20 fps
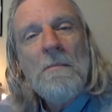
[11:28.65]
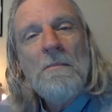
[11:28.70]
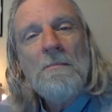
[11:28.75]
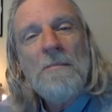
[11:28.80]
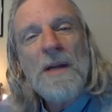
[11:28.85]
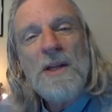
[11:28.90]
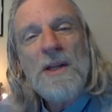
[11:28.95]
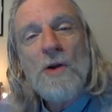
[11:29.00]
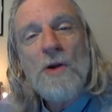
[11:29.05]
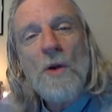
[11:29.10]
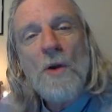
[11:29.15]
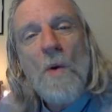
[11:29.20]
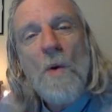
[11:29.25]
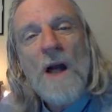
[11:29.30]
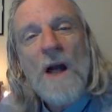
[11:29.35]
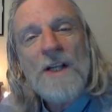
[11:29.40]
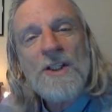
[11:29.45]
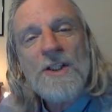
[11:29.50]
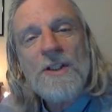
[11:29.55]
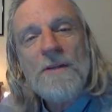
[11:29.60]
But you can
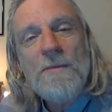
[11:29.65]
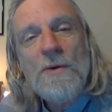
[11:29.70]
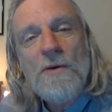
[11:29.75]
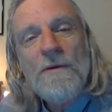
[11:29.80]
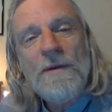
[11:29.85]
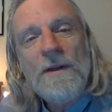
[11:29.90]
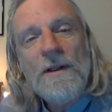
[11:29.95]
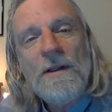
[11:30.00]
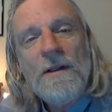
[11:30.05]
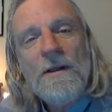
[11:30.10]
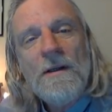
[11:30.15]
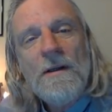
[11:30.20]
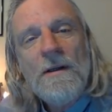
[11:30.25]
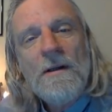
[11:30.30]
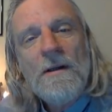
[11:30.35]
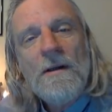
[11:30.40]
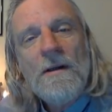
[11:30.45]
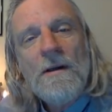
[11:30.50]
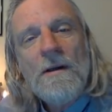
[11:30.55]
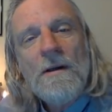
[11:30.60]
watch the movie
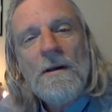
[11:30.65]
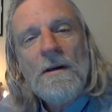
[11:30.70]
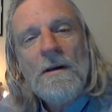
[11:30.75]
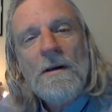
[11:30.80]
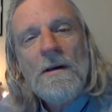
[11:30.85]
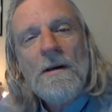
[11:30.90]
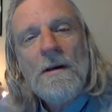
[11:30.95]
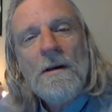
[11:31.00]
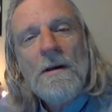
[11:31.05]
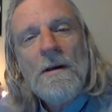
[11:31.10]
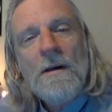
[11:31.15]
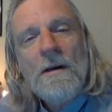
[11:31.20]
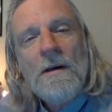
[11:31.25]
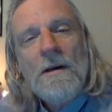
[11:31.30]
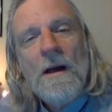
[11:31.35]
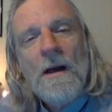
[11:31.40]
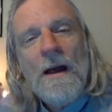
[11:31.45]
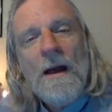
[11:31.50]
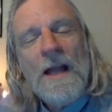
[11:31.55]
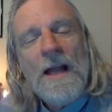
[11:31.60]

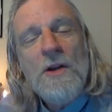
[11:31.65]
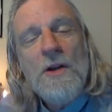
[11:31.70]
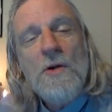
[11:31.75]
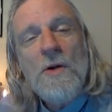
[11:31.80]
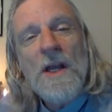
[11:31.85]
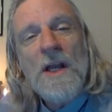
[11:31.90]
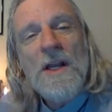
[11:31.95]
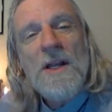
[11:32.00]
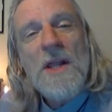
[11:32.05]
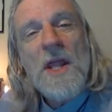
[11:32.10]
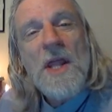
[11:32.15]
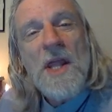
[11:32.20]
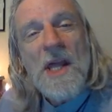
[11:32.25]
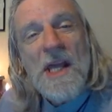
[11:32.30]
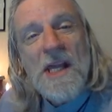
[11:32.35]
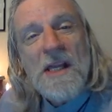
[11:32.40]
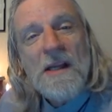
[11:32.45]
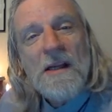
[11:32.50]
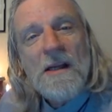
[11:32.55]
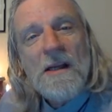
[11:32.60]
and you can
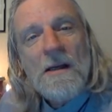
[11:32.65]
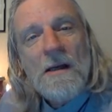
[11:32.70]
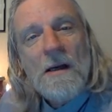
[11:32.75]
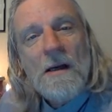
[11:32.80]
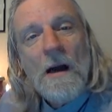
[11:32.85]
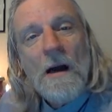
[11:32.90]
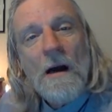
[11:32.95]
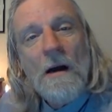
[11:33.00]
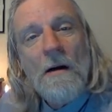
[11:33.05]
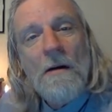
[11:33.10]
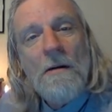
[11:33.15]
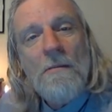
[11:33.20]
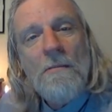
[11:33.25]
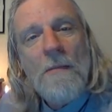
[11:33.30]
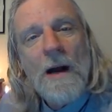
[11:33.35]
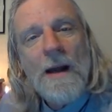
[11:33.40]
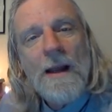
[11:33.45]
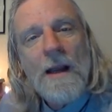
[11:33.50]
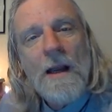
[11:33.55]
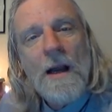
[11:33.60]
think. Oh
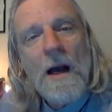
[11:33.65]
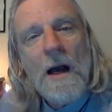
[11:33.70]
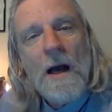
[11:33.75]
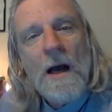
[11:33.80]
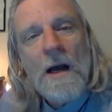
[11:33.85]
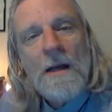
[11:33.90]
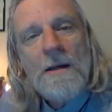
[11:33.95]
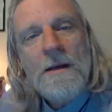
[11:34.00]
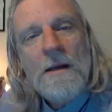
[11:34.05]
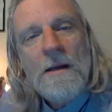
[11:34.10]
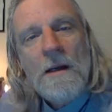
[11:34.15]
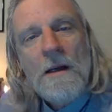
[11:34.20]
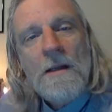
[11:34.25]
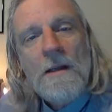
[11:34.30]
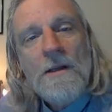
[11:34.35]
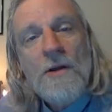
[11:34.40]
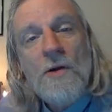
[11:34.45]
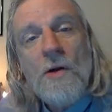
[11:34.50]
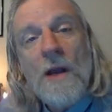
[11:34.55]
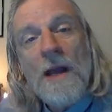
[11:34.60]
my God,
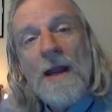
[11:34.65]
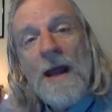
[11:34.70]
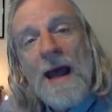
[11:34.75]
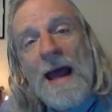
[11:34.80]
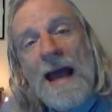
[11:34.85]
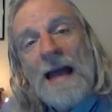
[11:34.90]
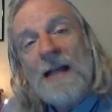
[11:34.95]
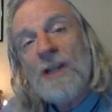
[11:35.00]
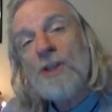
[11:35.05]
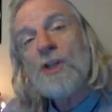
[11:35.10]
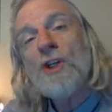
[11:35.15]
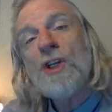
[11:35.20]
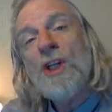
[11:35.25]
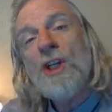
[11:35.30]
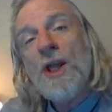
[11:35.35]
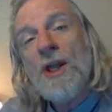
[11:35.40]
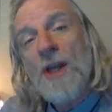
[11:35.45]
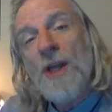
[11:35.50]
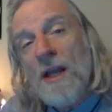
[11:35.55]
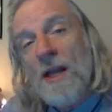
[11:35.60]
you can actually
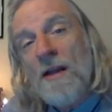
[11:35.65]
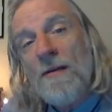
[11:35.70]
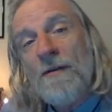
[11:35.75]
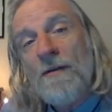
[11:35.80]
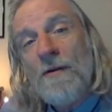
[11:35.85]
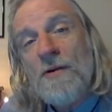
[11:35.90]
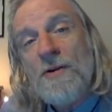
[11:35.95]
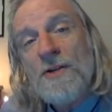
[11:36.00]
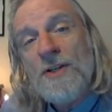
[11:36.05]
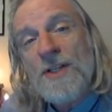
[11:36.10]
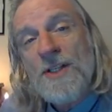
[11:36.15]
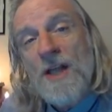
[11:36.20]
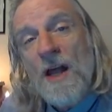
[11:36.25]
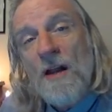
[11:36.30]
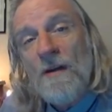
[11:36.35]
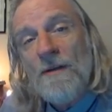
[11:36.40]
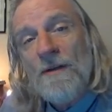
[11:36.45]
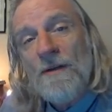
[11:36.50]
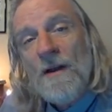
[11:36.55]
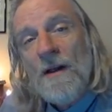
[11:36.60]
think for
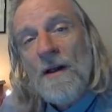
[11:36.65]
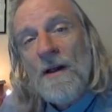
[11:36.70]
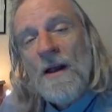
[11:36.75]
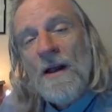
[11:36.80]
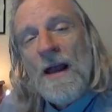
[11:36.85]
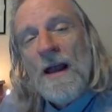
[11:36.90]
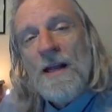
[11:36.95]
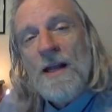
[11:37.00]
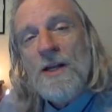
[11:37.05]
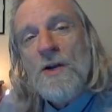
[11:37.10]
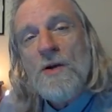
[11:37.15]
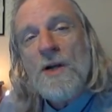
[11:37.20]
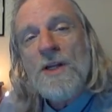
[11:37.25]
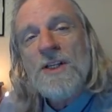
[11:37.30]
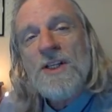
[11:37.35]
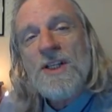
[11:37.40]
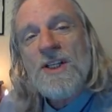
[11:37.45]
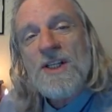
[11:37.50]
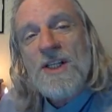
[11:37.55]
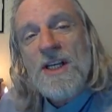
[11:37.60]
yourself and you can
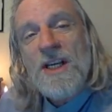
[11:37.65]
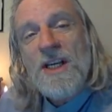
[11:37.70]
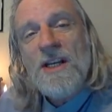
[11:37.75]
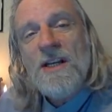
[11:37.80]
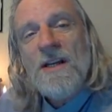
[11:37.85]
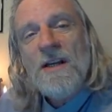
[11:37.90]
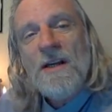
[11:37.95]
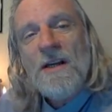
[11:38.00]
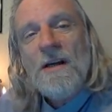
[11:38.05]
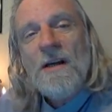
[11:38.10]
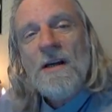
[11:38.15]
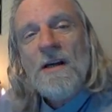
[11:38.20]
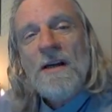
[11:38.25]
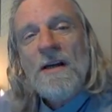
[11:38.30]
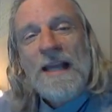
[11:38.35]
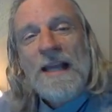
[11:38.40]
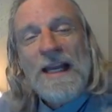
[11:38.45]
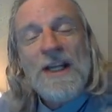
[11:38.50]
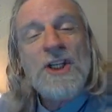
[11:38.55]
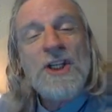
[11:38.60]
see
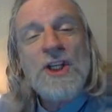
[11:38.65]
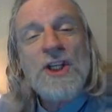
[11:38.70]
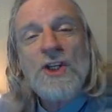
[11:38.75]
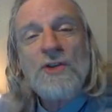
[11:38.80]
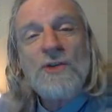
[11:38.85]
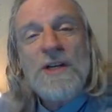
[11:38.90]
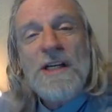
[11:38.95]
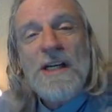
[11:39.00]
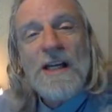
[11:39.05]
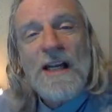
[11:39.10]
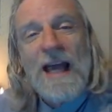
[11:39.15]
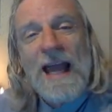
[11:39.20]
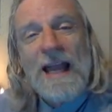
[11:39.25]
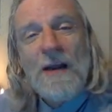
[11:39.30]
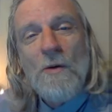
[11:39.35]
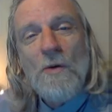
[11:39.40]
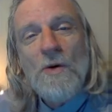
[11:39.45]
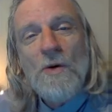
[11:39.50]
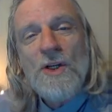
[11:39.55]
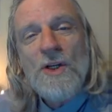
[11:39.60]
in street
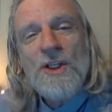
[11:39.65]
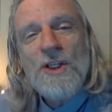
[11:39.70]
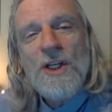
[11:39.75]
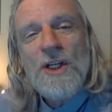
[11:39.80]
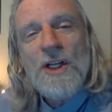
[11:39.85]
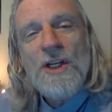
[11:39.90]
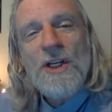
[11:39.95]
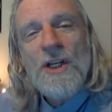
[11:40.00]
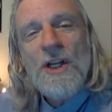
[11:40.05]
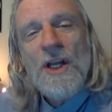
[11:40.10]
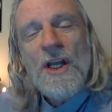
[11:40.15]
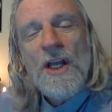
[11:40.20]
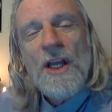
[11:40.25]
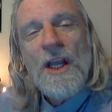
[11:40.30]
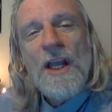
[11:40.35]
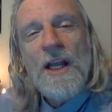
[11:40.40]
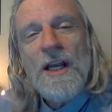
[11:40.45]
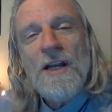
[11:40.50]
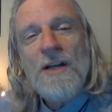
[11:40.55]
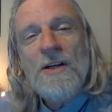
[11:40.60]
language and in,
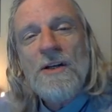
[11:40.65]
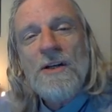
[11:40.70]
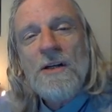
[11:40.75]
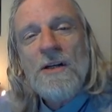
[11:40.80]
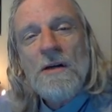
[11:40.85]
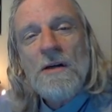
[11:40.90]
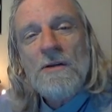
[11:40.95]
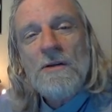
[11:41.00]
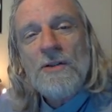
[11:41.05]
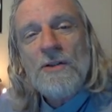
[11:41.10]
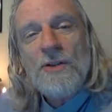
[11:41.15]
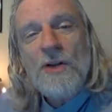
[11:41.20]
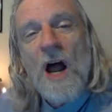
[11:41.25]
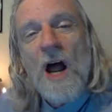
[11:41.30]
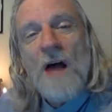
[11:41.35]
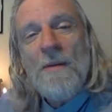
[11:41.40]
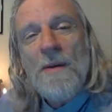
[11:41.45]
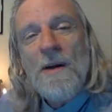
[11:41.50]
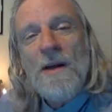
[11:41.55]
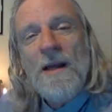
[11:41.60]
and in
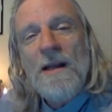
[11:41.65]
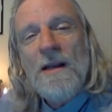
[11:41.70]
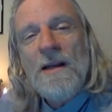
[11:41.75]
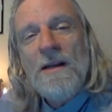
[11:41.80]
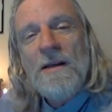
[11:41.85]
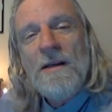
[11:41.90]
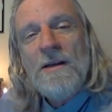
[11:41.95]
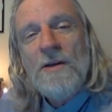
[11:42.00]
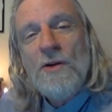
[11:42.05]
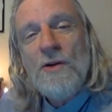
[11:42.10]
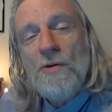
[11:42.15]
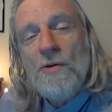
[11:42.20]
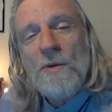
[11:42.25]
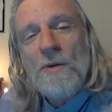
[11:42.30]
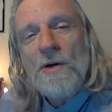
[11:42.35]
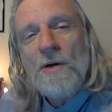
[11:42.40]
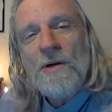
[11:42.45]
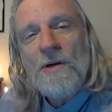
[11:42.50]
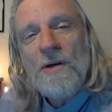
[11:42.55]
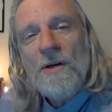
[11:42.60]
drama and in
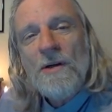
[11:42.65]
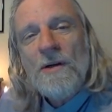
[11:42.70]
humor